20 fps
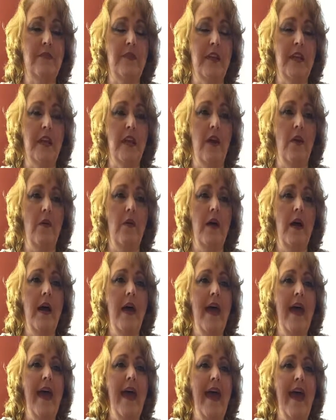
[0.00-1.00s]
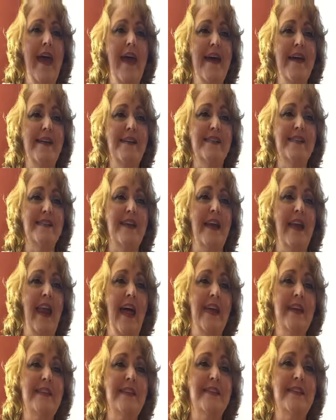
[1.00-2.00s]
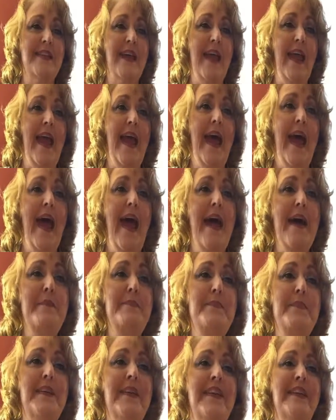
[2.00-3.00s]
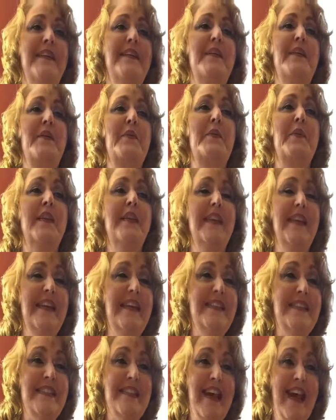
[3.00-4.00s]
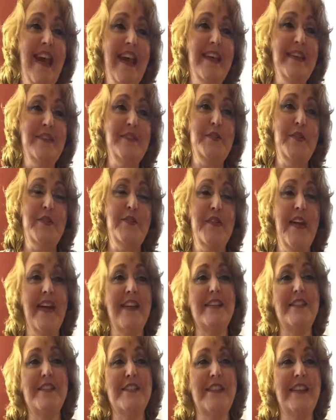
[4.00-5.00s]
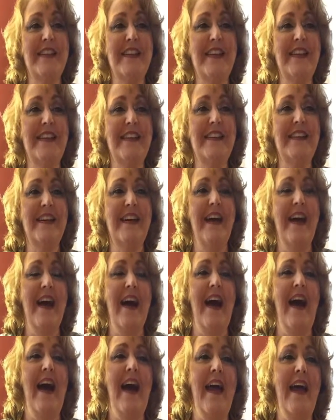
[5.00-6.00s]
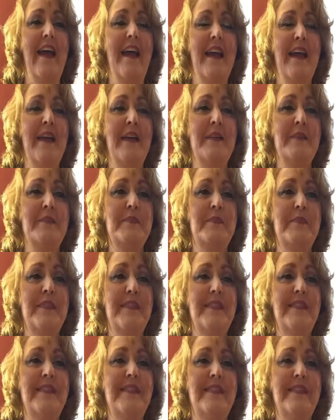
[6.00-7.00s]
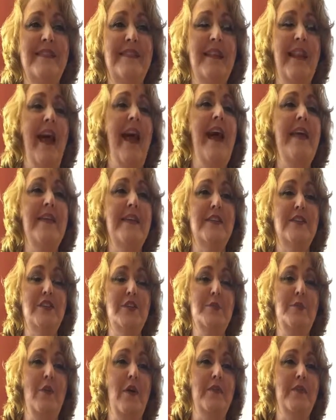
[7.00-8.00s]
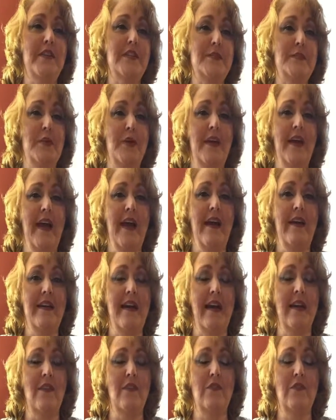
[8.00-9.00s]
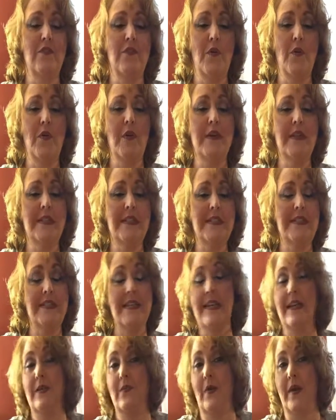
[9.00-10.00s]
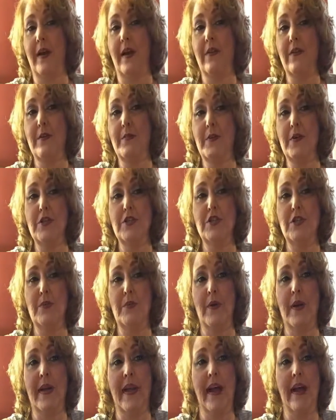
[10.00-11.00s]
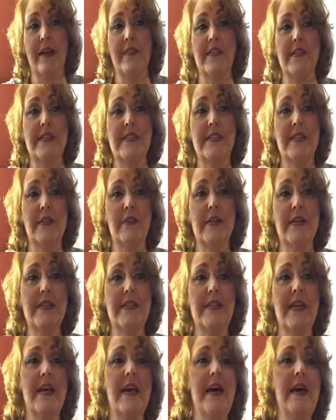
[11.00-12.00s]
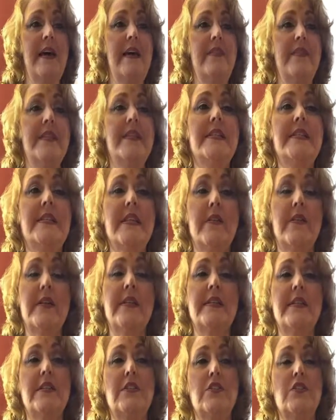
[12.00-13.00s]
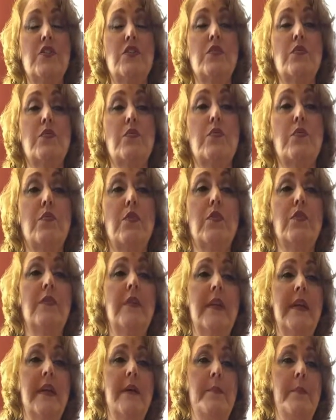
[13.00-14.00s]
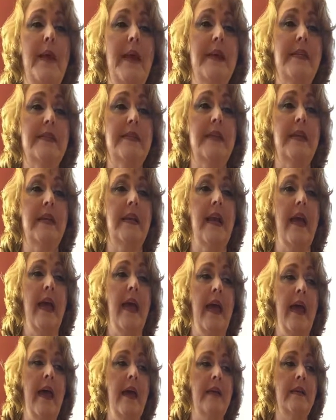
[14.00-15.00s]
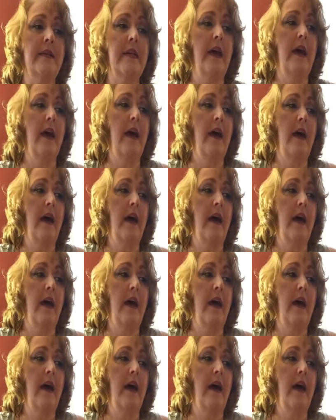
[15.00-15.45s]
video, and I like to say happy release day to Evangeline. I am glad that you brought this book out. I look forward to seeing what other books you bring out in this series. This series is truly amazing, and